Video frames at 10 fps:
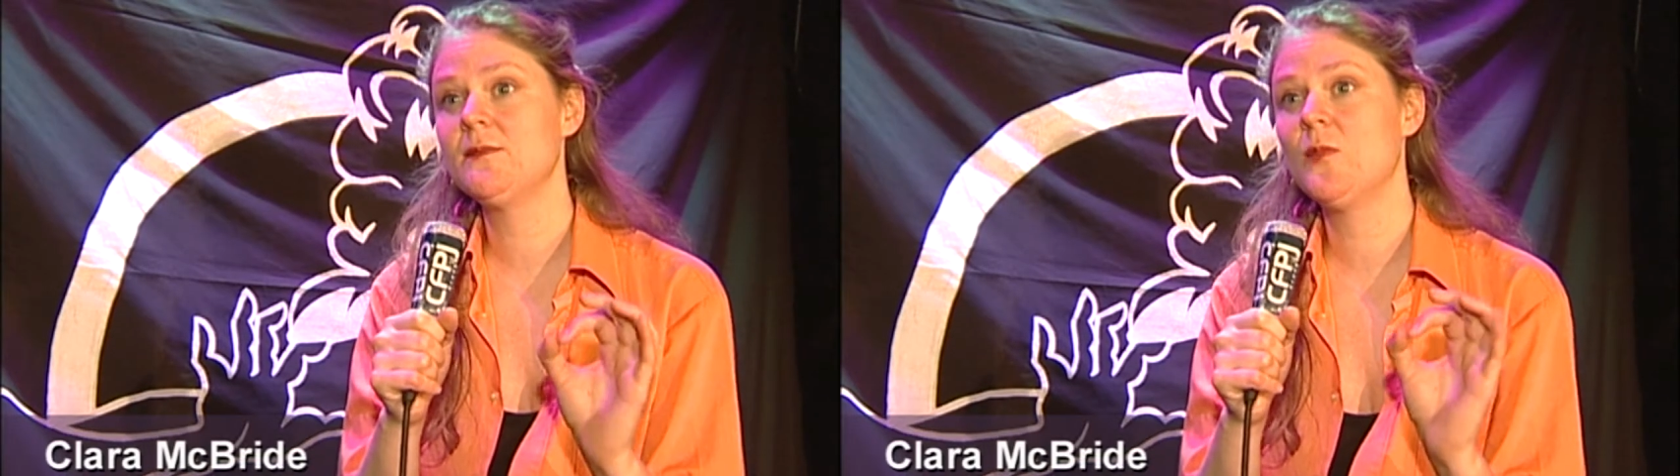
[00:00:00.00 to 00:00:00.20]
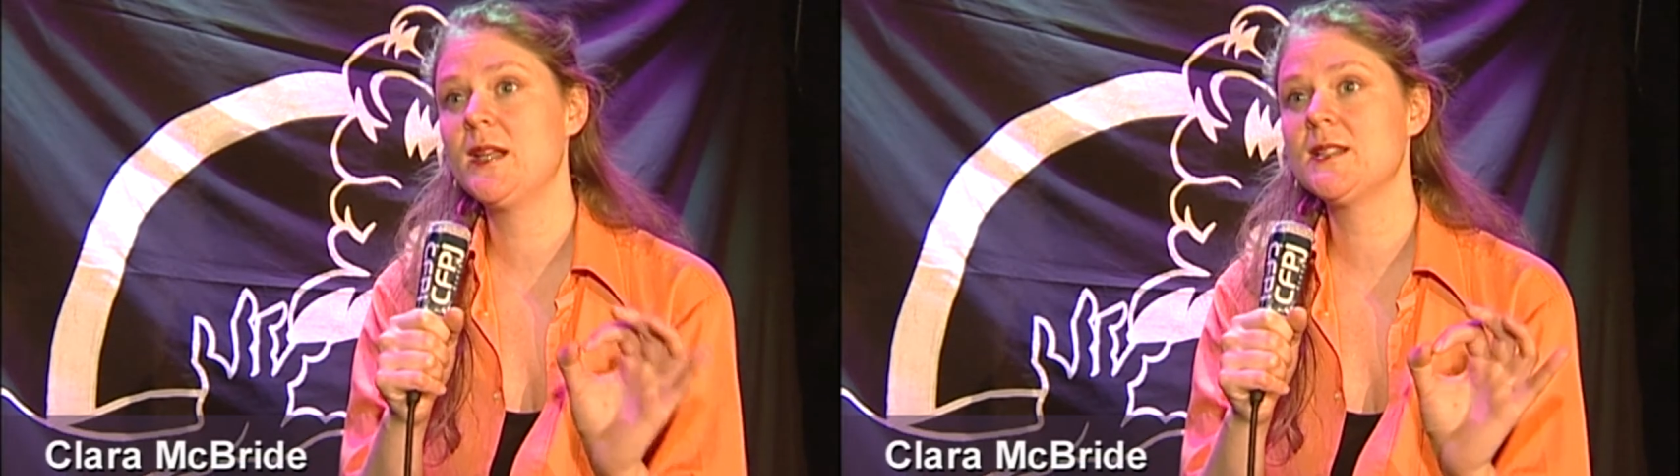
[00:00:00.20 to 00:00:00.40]

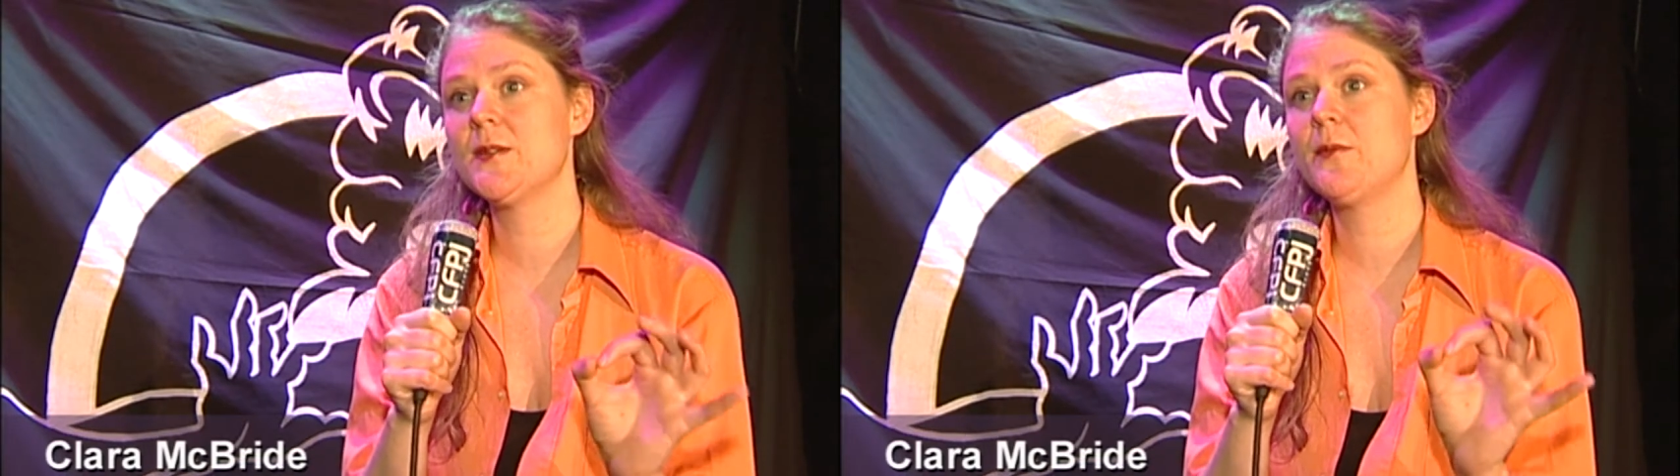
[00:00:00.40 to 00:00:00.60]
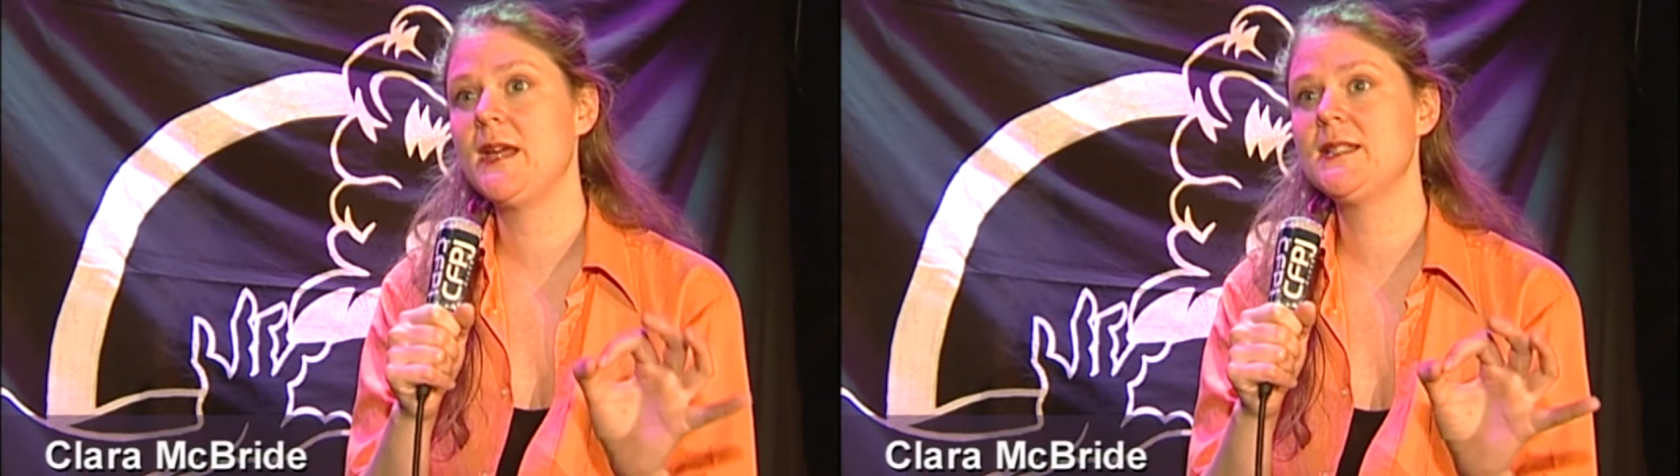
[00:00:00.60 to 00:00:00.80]
when it's
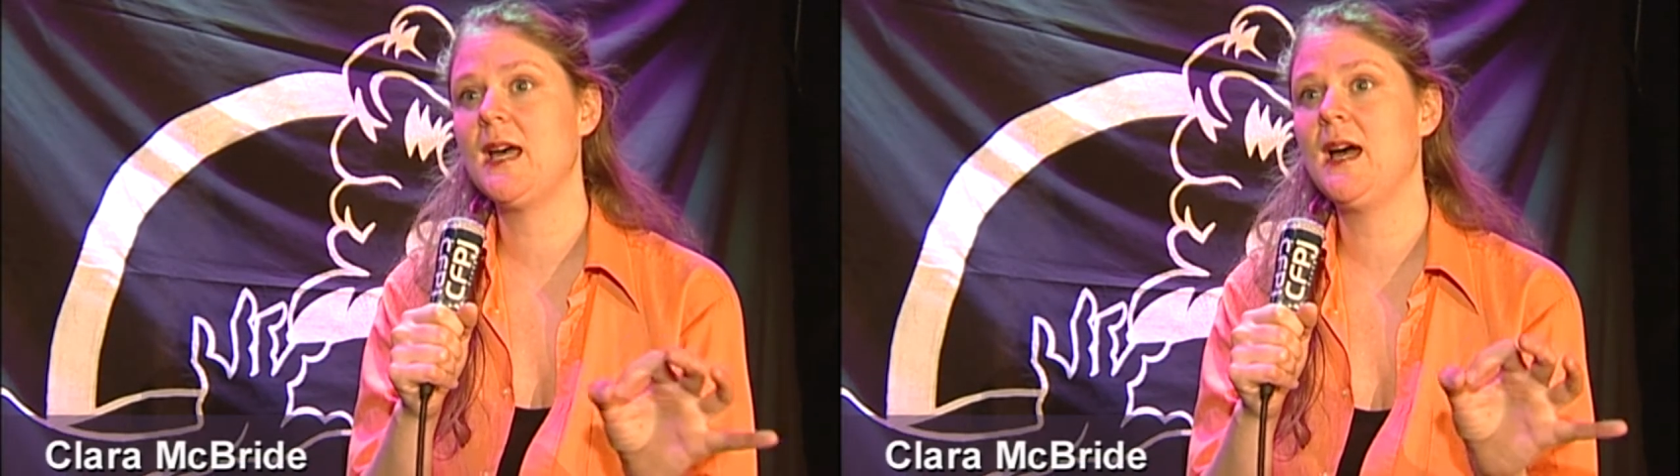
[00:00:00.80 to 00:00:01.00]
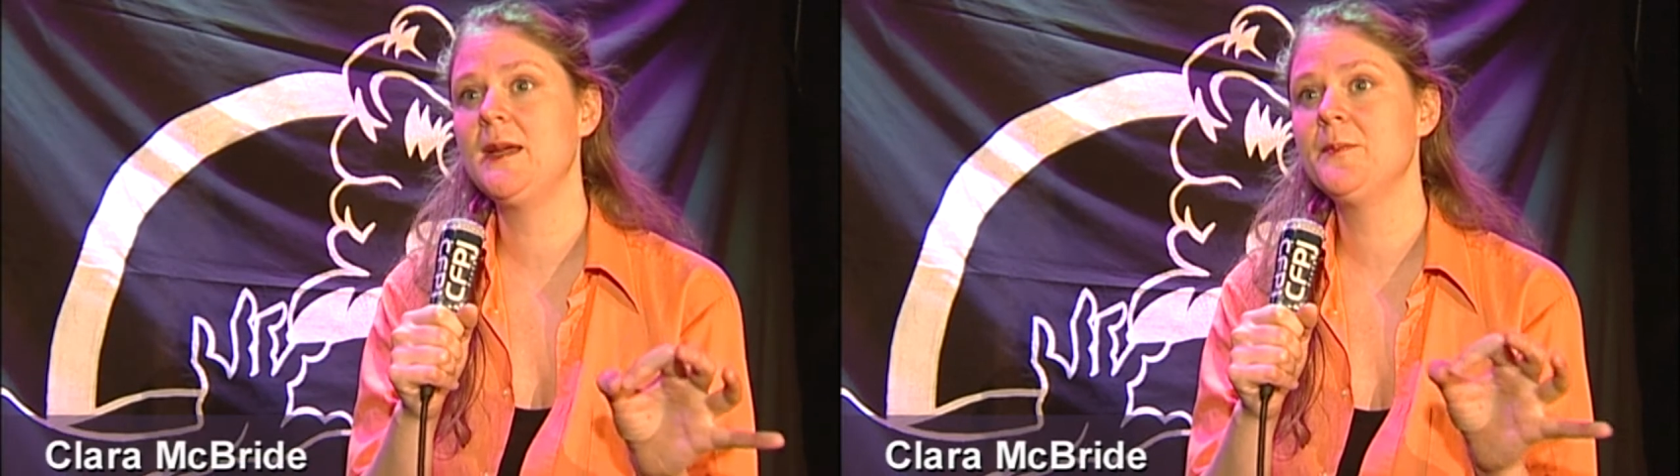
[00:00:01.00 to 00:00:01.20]
the right
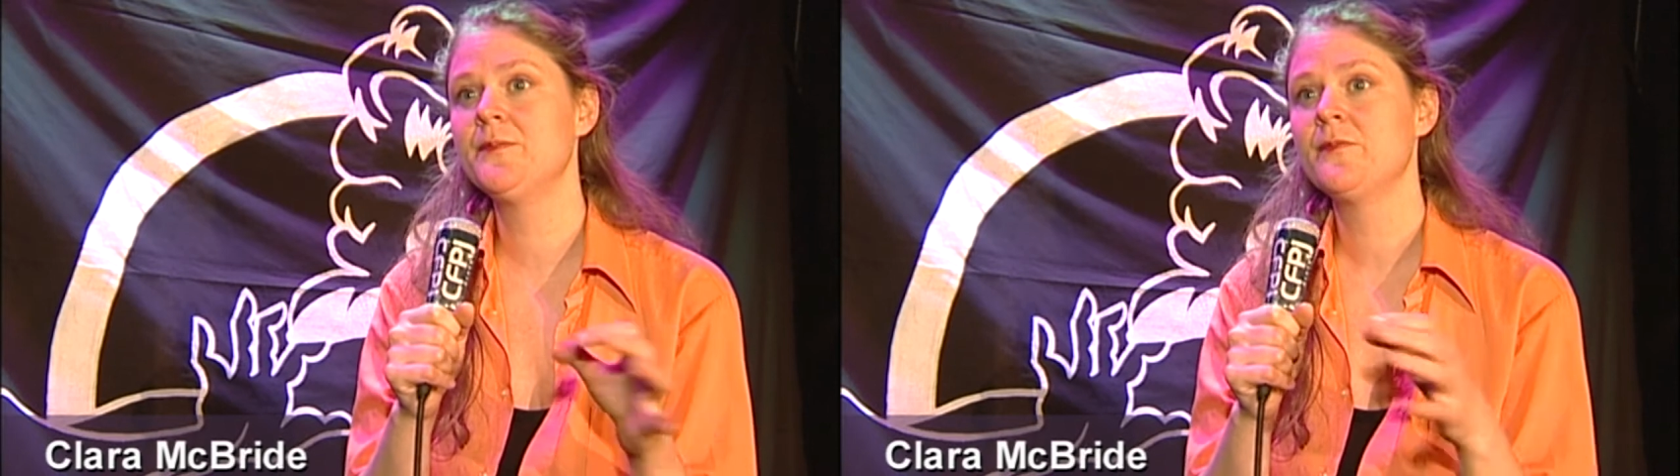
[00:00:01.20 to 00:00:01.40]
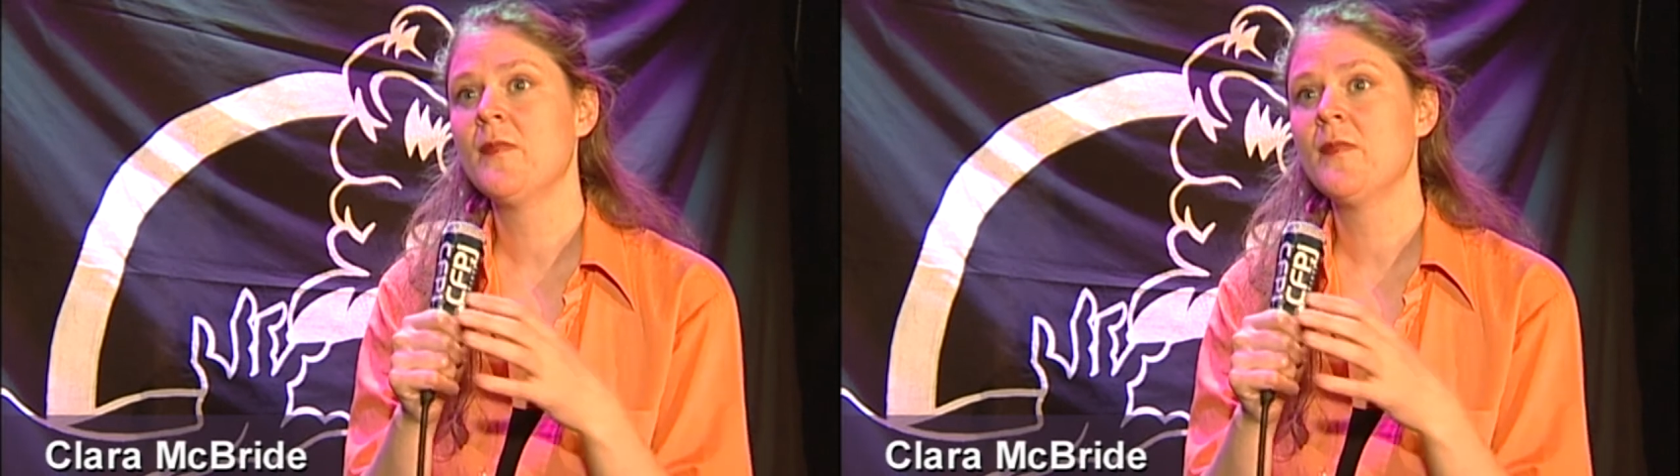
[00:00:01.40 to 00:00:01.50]
time.